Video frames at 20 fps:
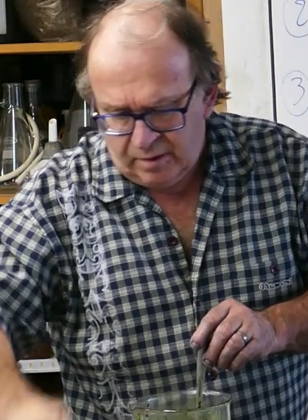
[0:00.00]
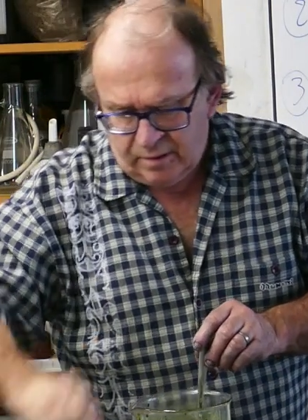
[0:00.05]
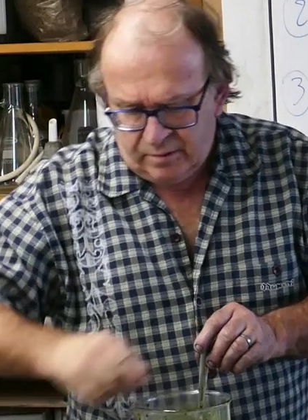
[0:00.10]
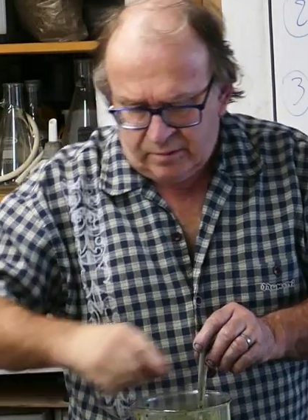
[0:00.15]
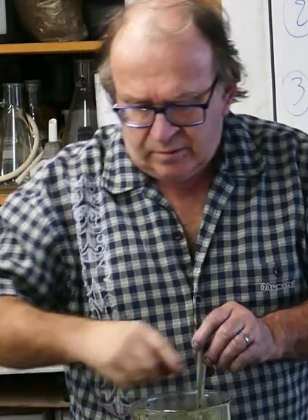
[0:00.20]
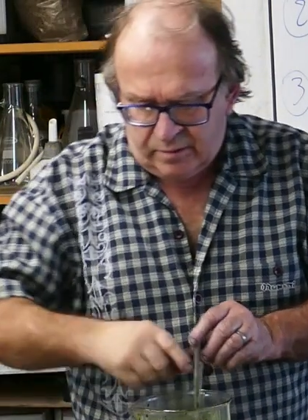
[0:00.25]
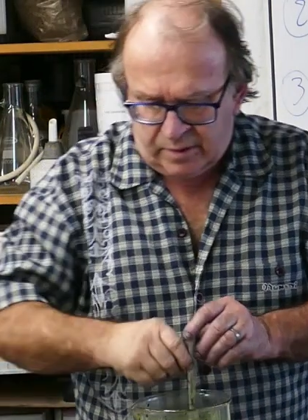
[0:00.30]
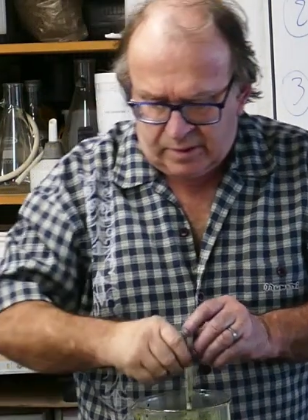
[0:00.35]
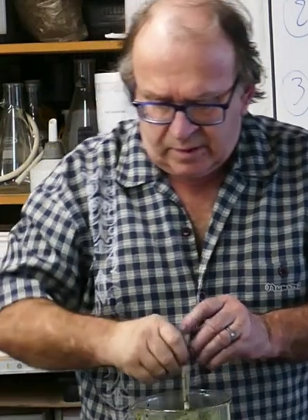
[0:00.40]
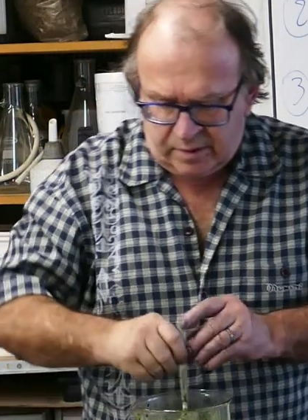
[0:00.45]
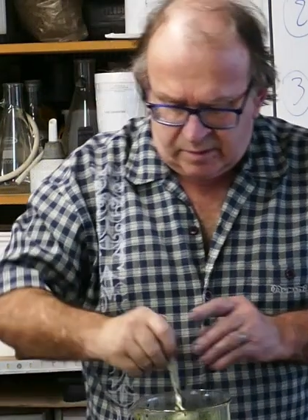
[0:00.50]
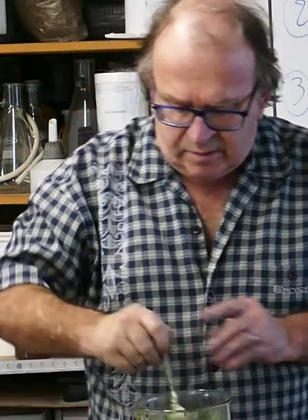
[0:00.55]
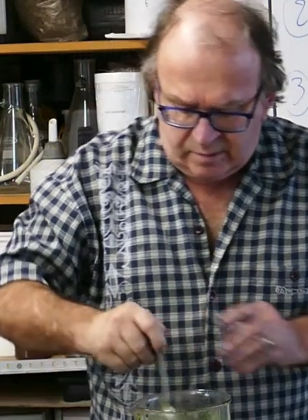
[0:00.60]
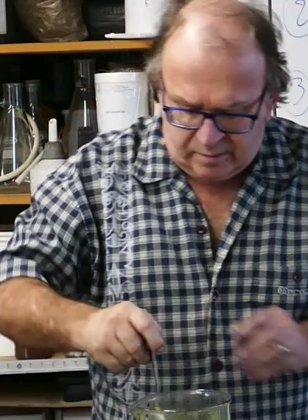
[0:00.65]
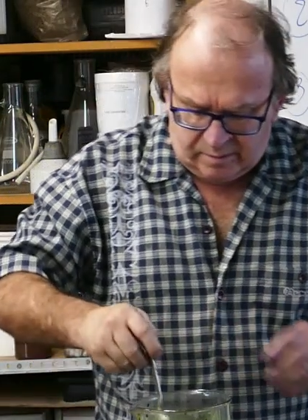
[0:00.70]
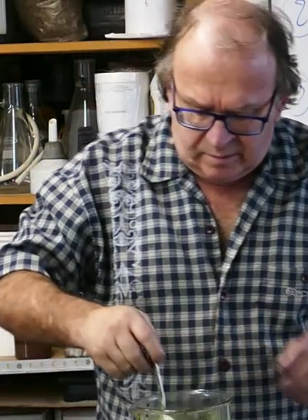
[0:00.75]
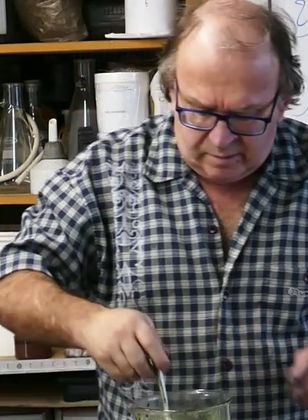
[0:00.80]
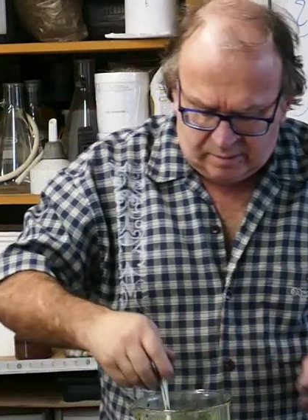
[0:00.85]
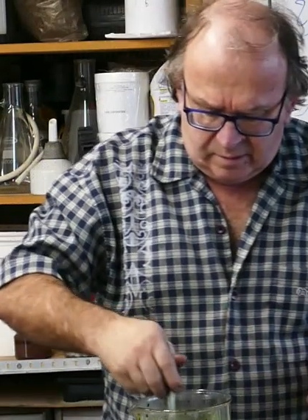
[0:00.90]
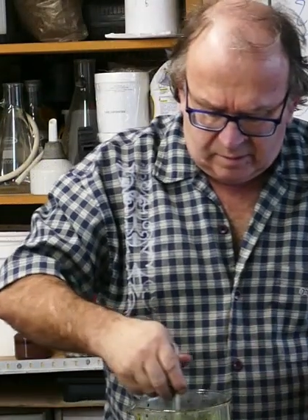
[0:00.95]
to get the,
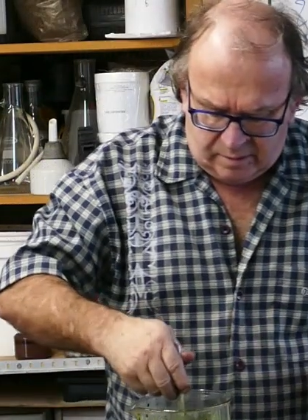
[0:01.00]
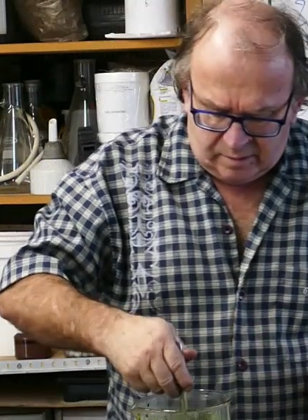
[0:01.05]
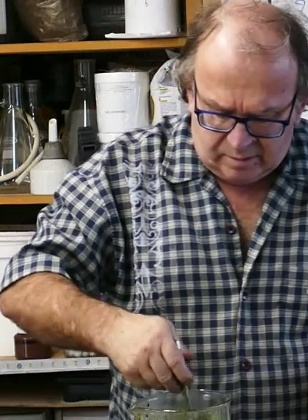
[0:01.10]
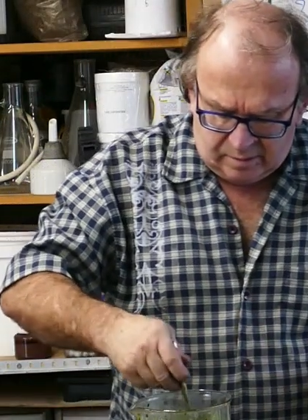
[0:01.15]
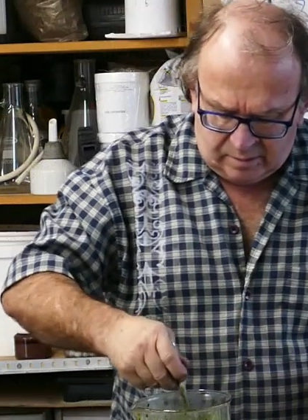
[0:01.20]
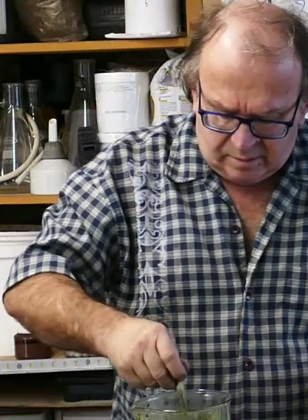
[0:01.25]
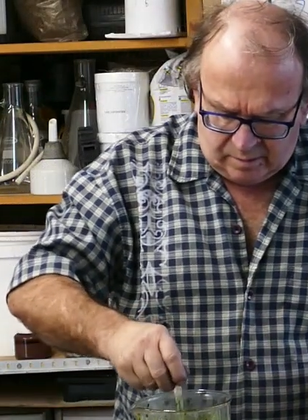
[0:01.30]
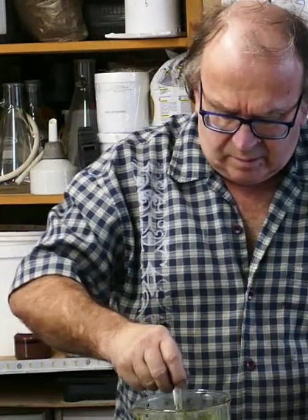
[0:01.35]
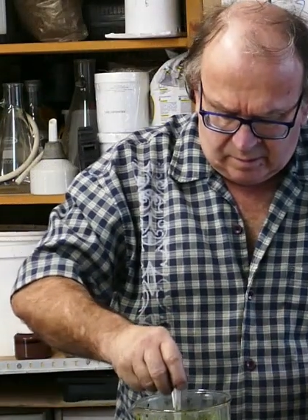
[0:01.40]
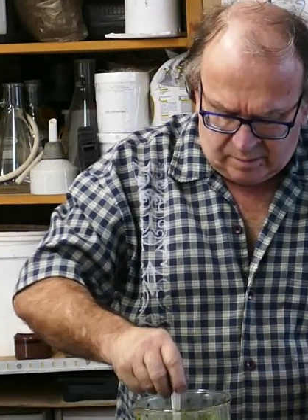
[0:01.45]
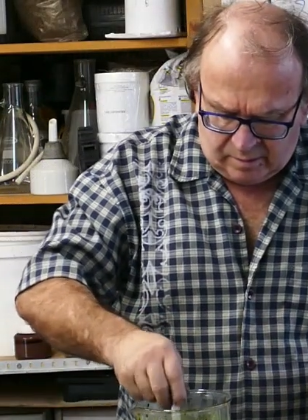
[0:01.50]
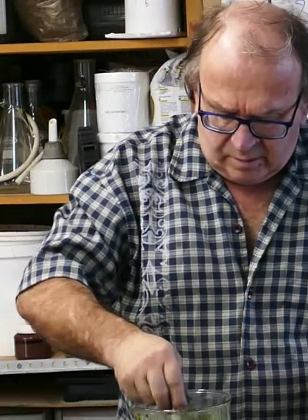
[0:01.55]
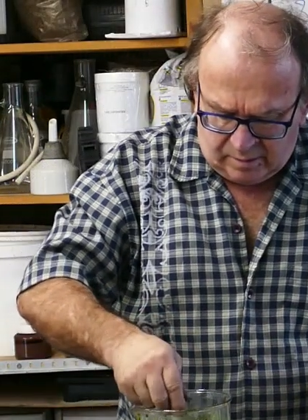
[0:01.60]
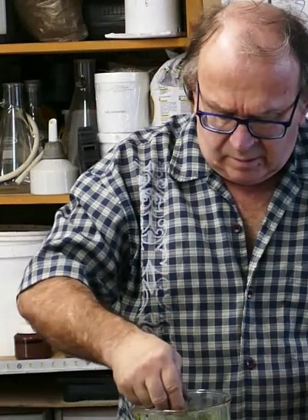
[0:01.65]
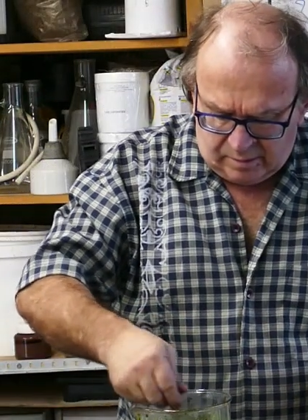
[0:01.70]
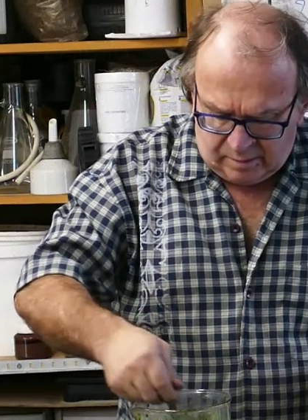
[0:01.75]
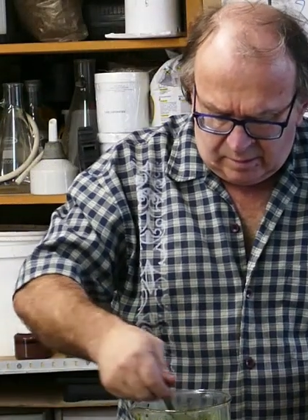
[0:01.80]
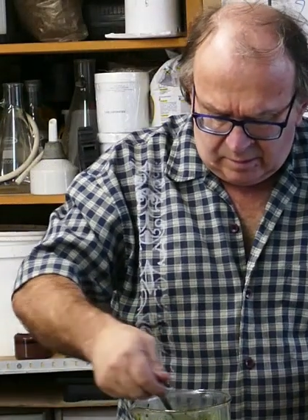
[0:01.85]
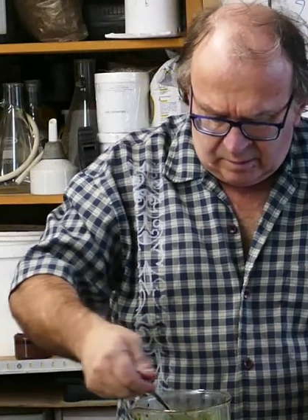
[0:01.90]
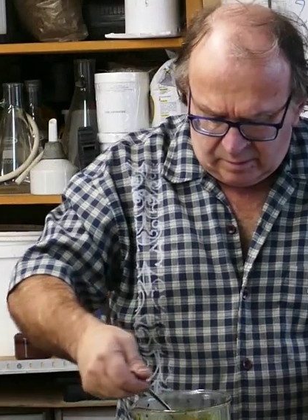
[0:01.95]
the,
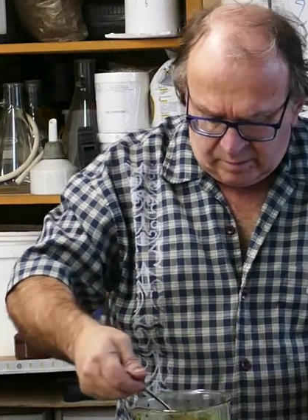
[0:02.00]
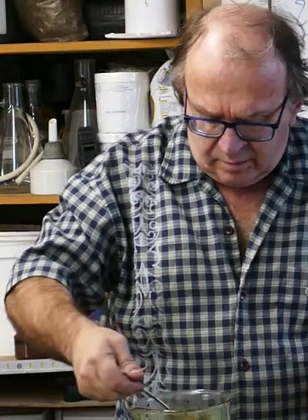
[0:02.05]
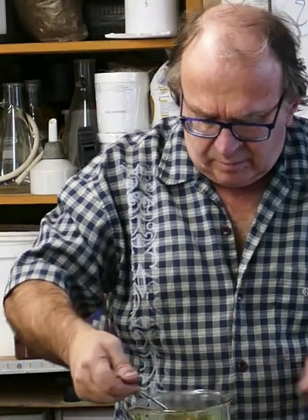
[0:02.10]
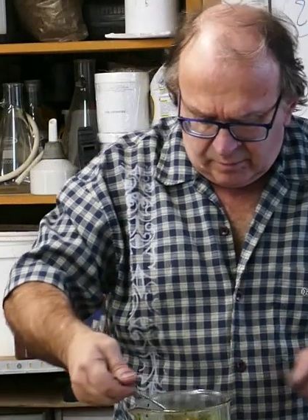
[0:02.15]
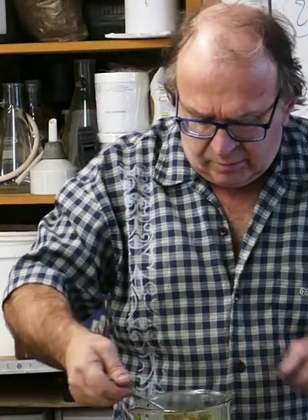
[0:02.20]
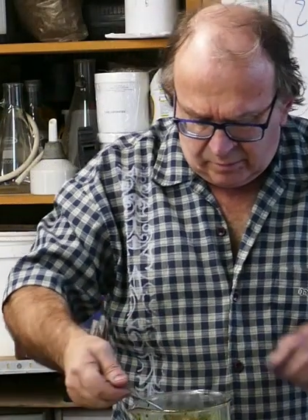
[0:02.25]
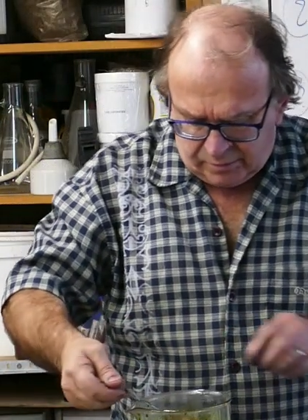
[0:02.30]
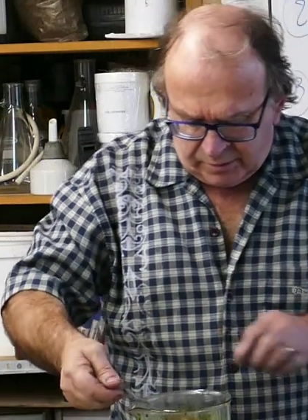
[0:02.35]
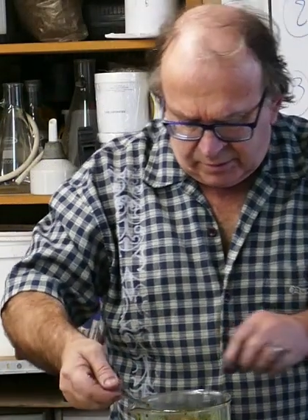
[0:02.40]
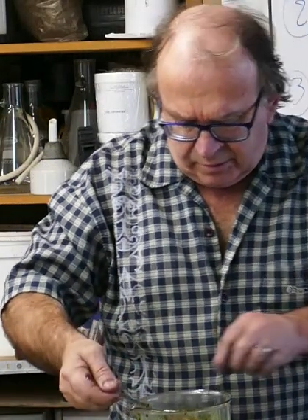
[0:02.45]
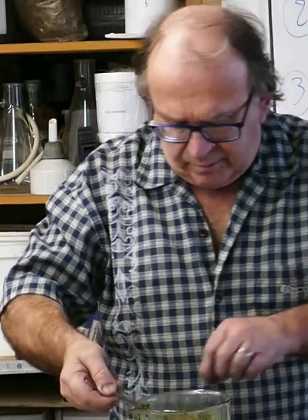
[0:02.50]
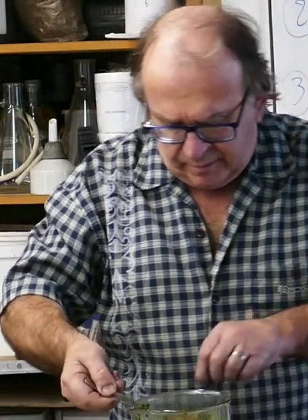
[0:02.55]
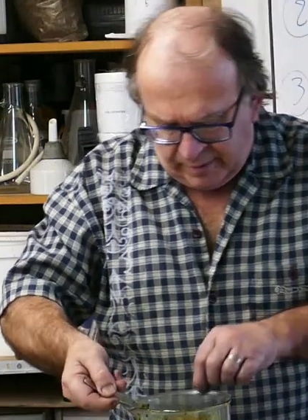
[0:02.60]
the blue. So